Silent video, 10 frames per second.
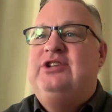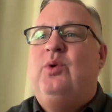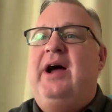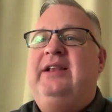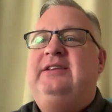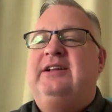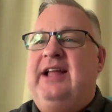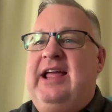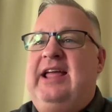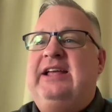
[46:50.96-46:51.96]
That's why
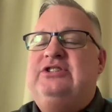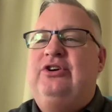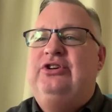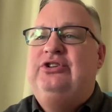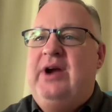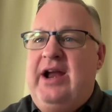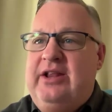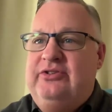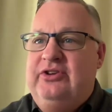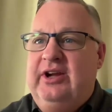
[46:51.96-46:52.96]
delaying is their
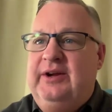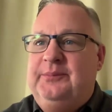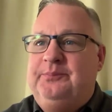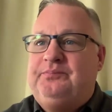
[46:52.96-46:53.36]
strategy.